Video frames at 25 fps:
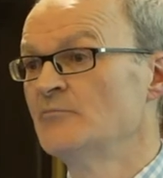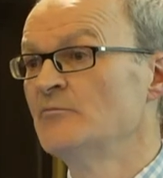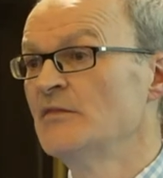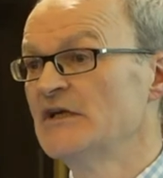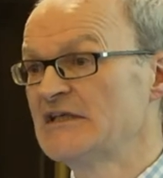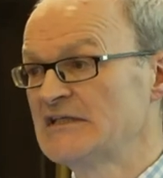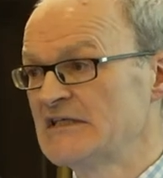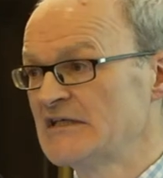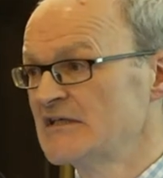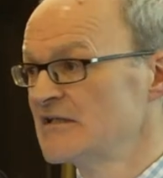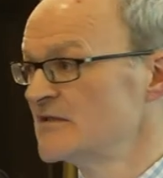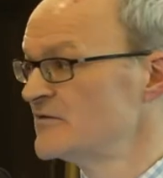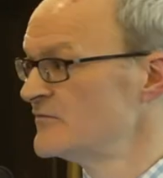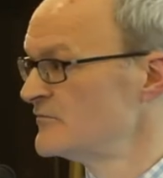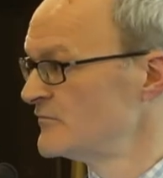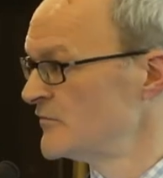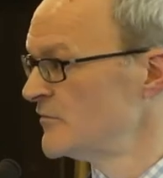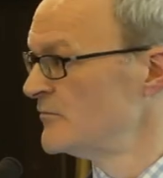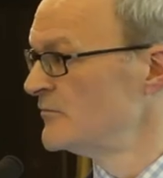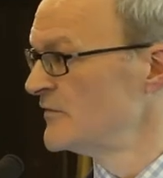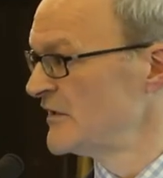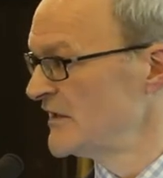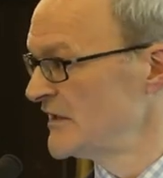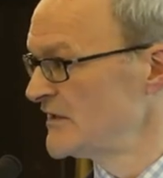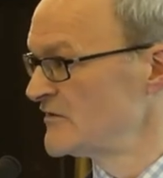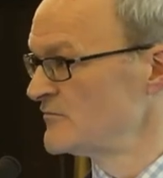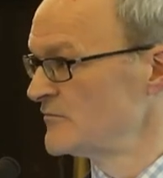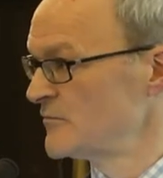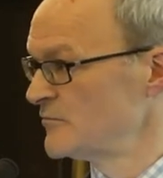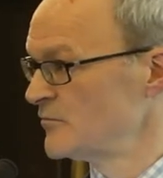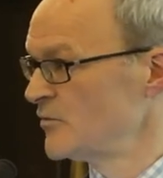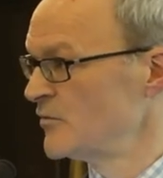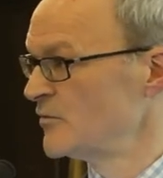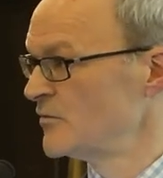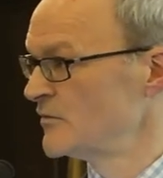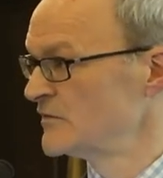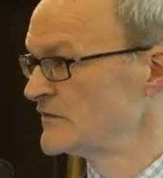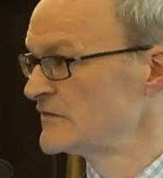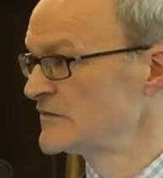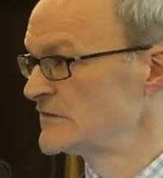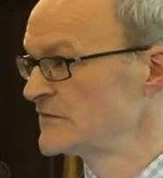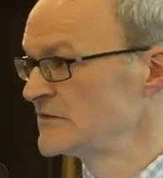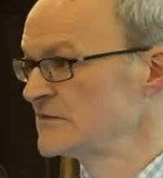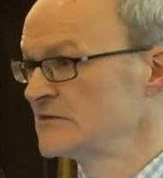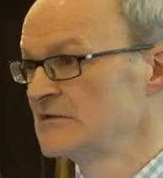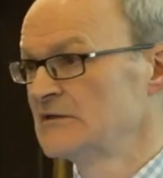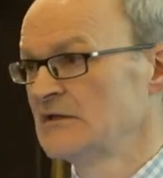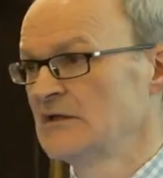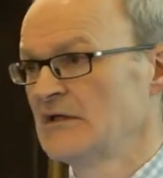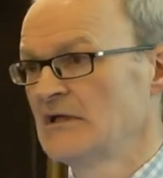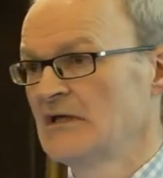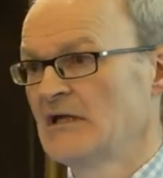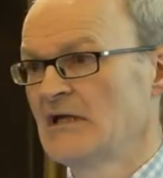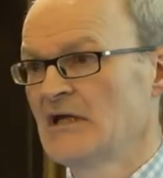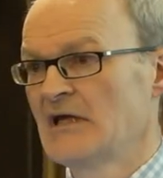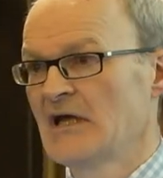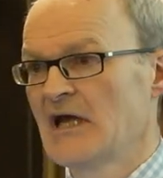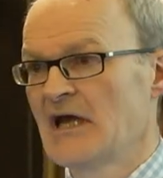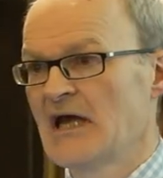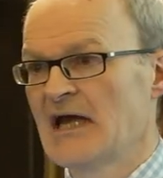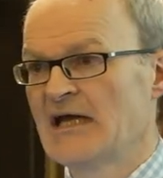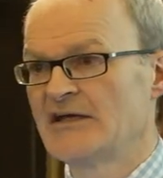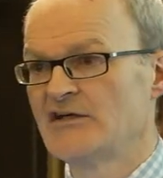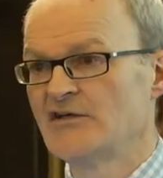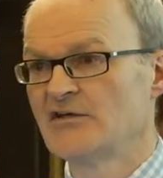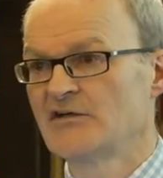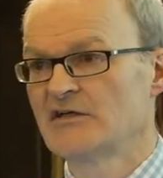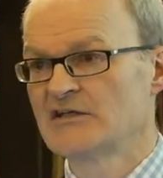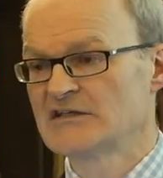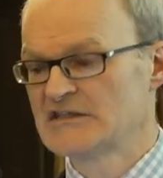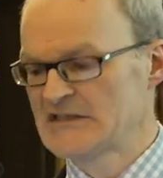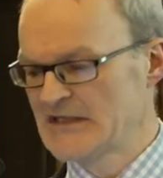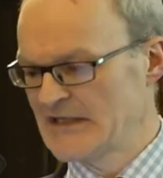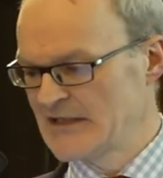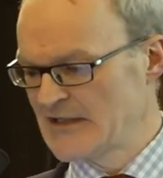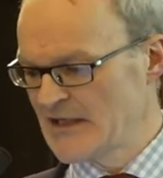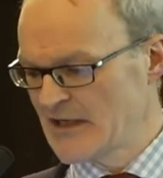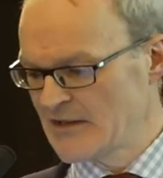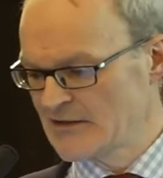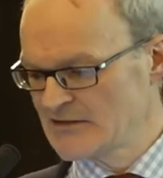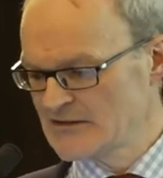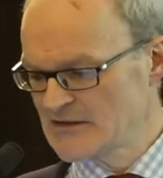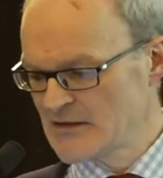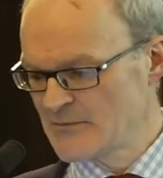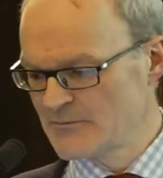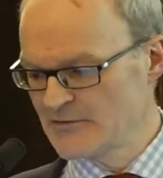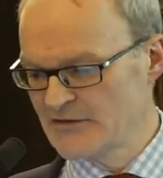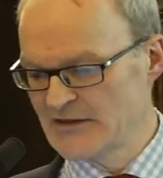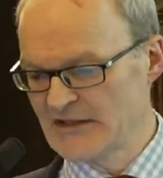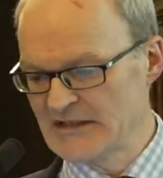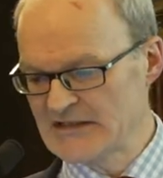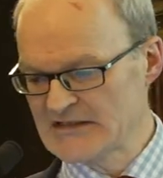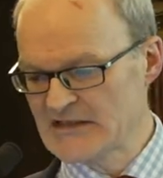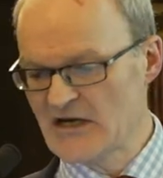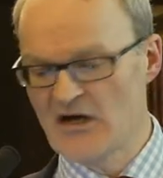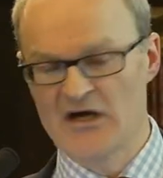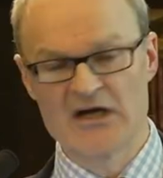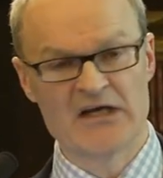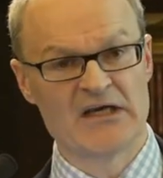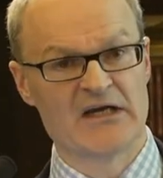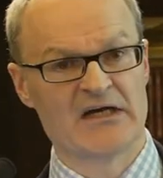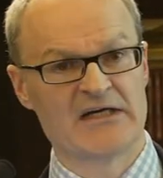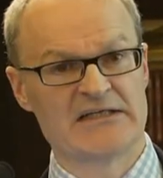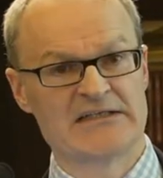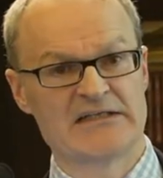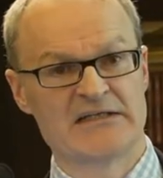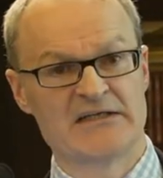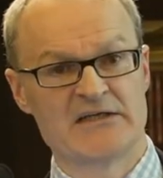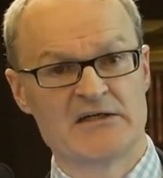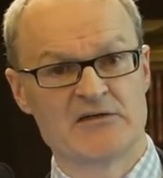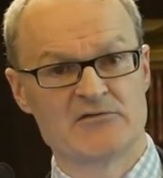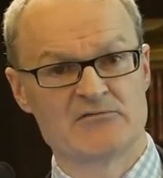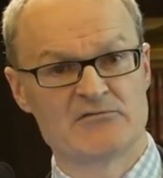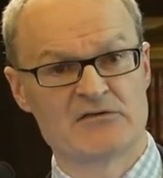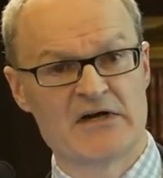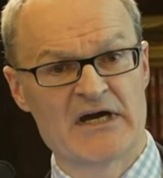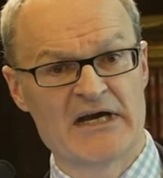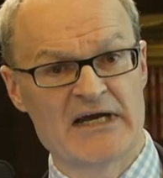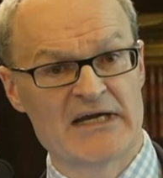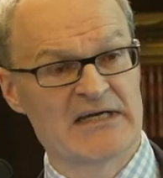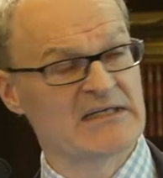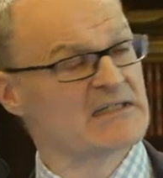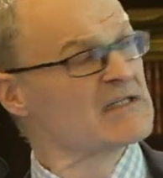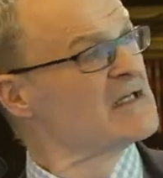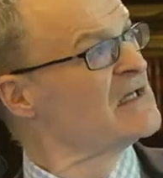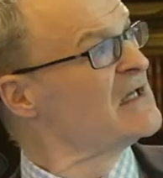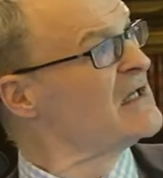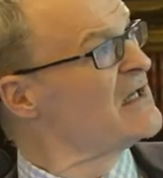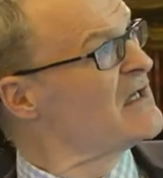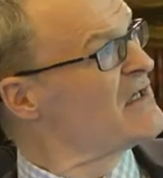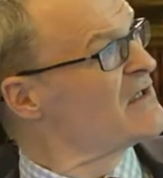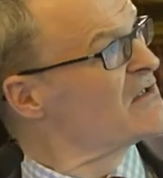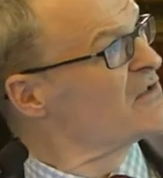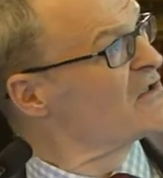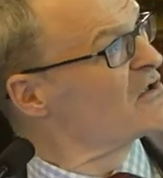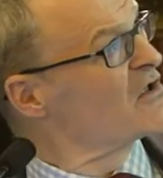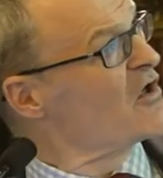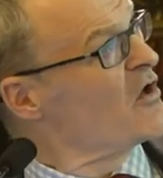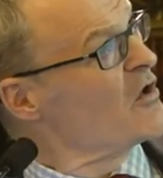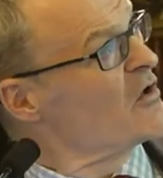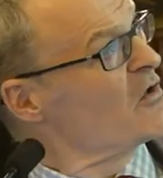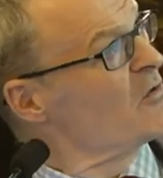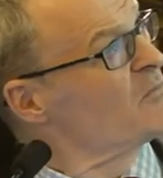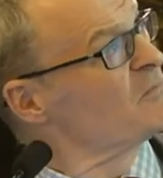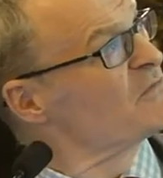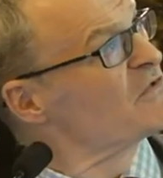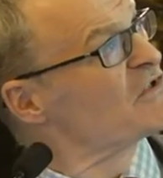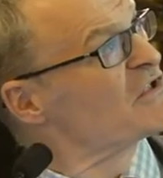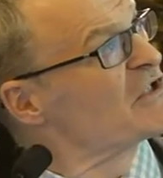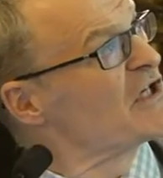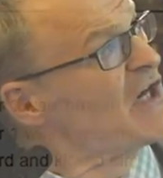omitted from these reports. And you can see that some of these highlighted in red. The columns